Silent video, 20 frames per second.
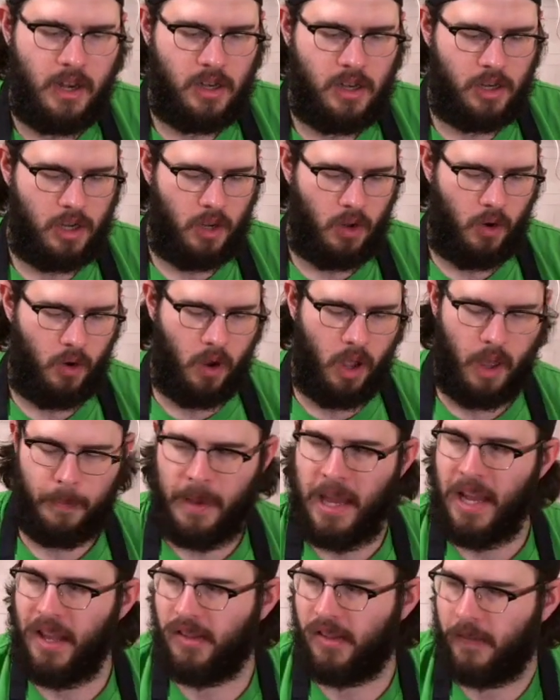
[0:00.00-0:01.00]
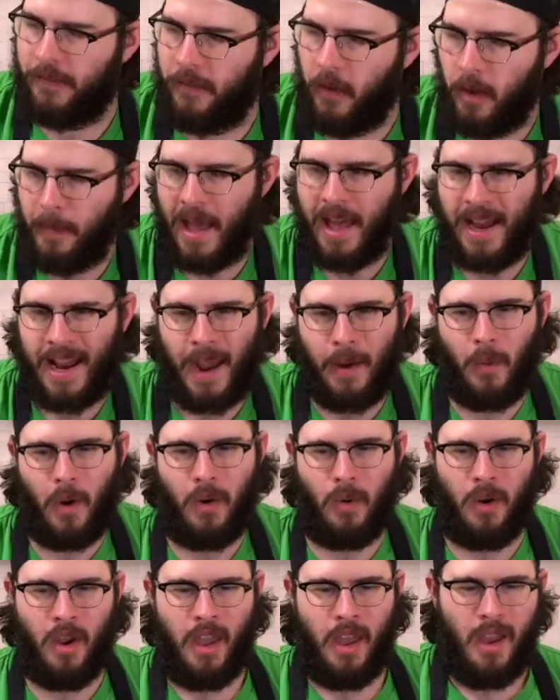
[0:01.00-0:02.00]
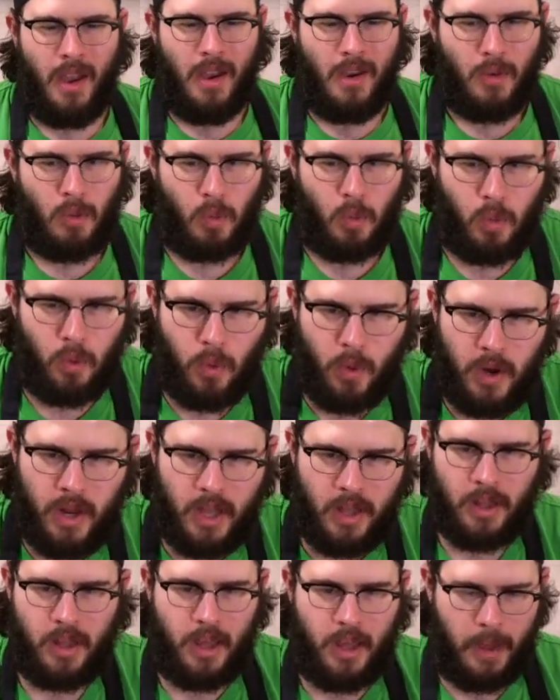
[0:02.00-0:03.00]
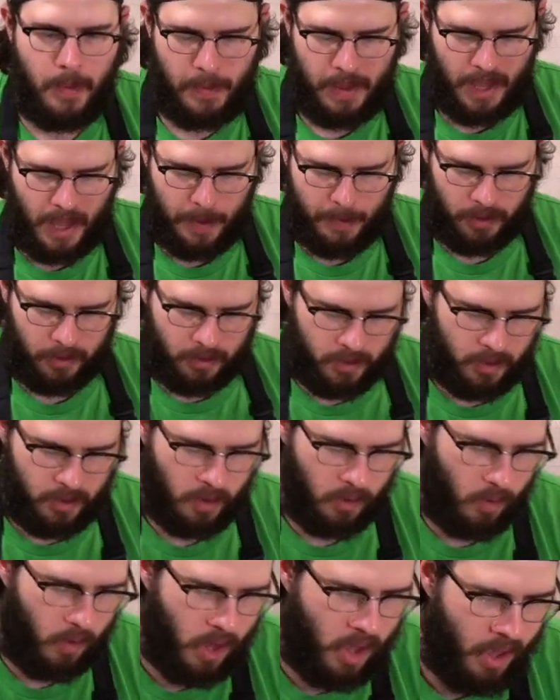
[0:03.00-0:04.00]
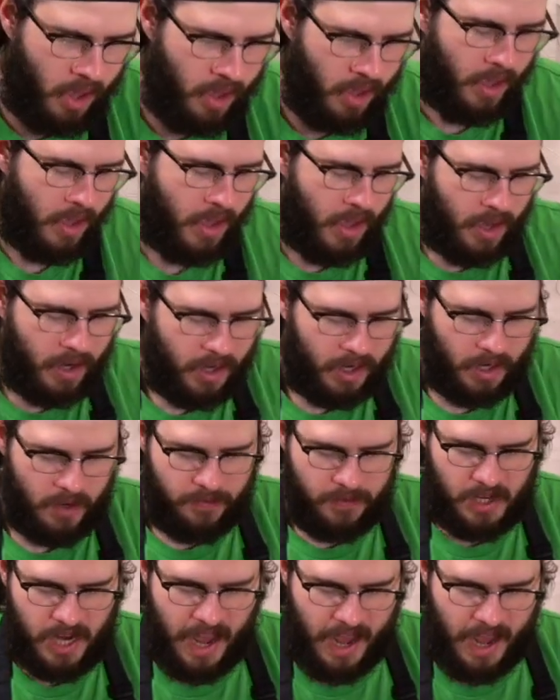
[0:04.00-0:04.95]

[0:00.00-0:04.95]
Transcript: into pizza format, I won't really be able to kind of